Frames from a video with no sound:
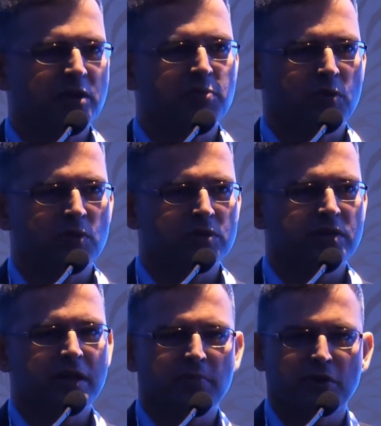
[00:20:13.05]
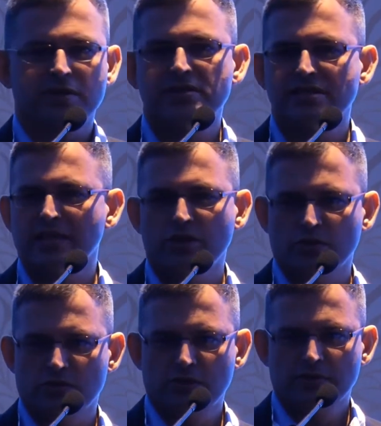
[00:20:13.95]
promoter appoint a CEO